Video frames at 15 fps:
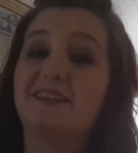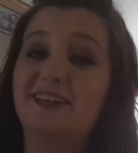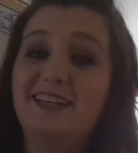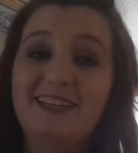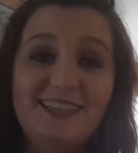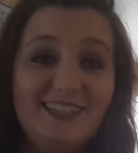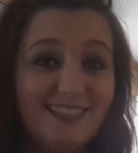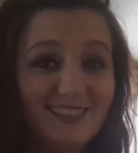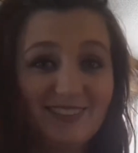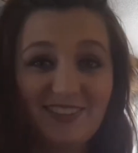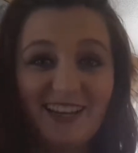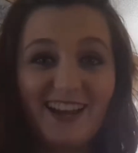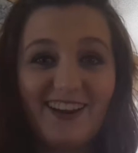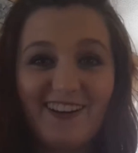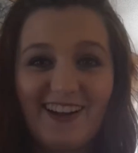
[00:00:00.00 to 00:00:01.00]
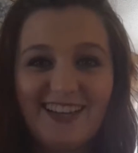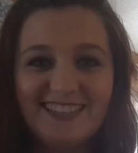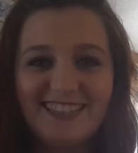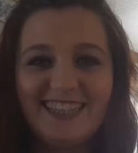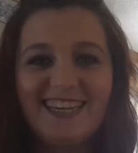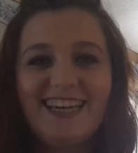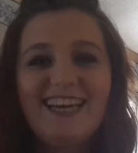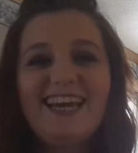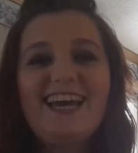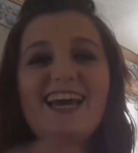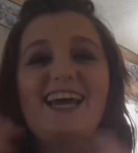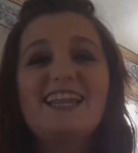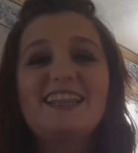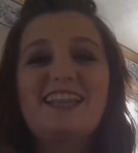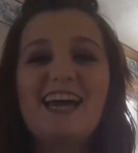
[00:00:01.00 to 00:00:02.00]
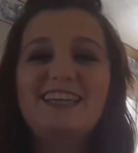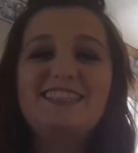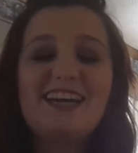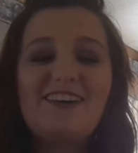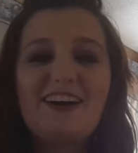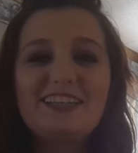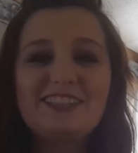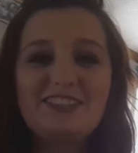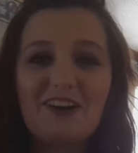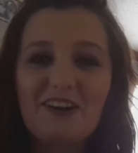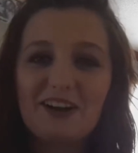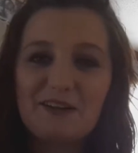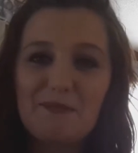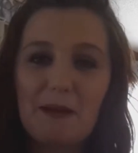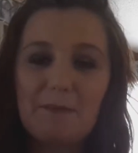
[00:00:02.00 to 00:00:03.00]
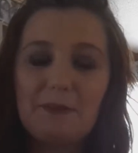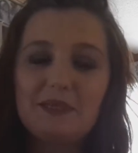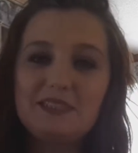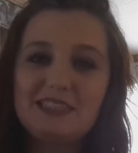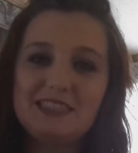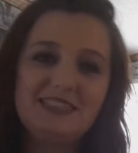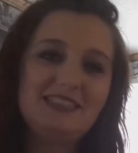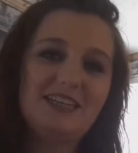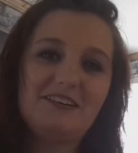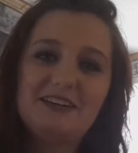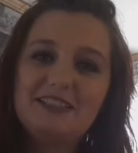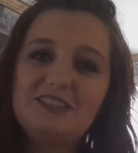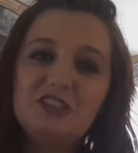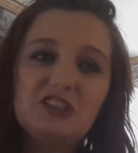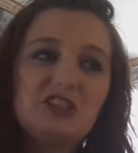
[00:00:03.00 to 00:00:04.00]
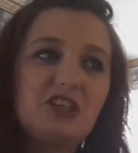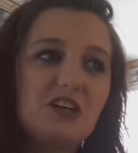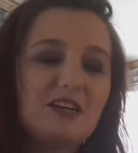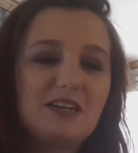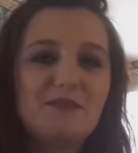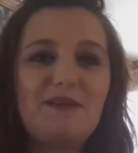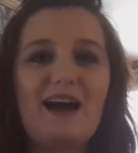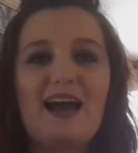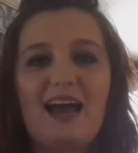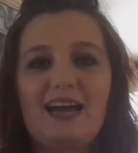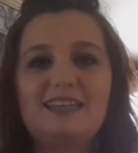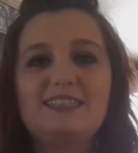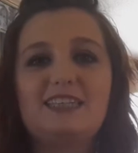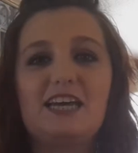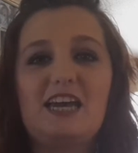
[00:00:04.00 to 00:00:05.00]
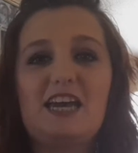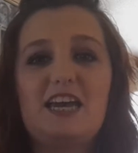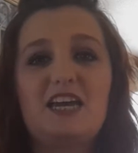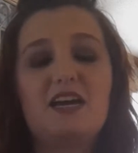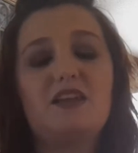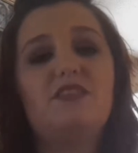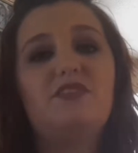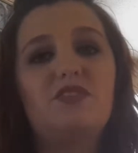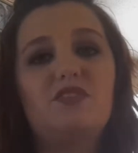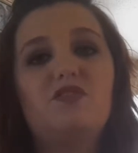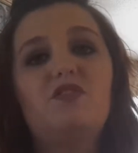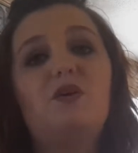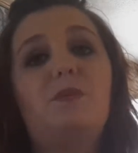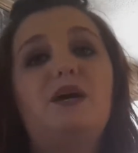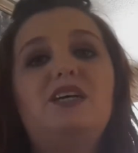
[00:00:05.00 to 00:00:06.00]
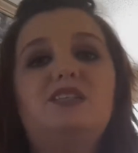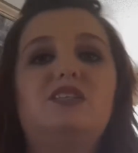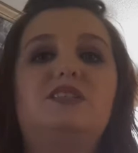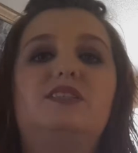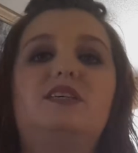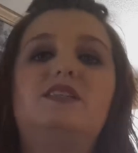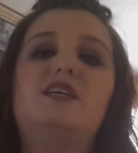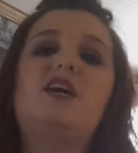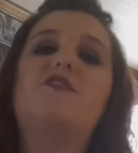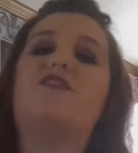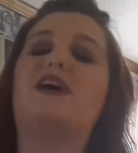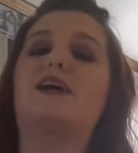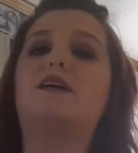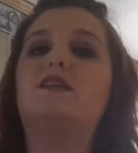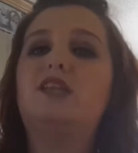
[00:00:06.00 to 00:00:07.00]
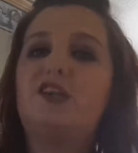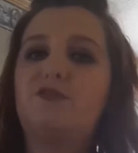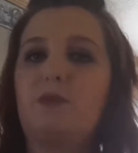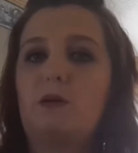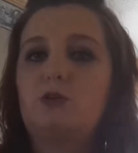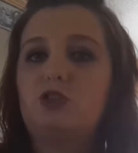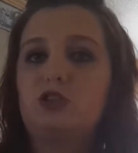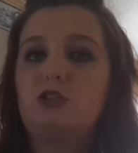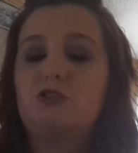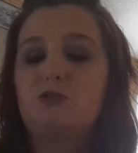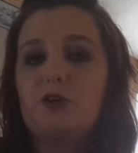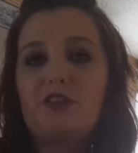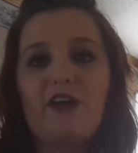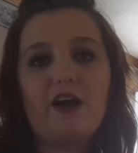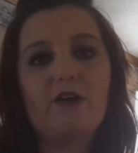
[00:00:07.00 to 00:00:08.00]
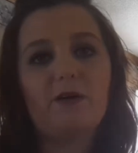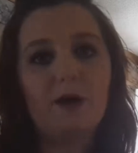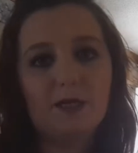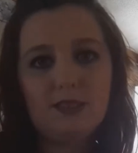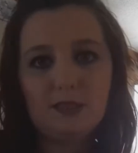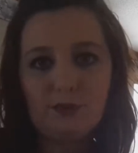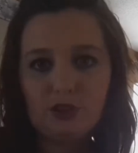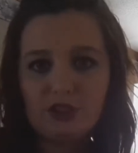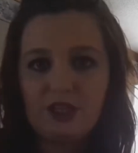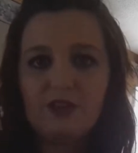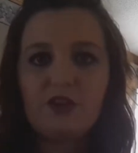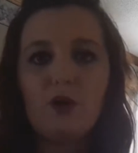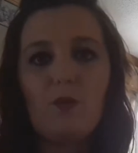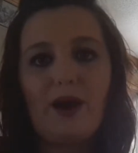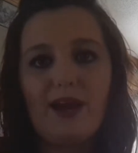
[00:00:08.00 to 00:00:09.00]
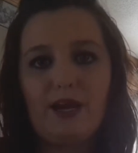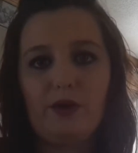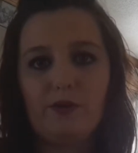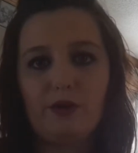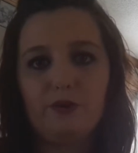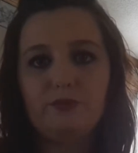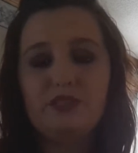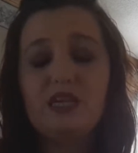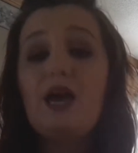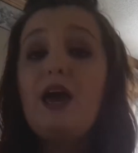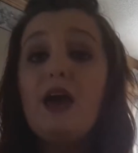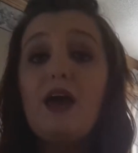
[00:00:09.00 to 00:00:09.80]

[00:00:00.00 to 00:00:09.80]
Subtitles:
He's being crazy. That's how I started my business, though. I just started by asking the businesses if I could leave brochures for their customers in their waiting rooms.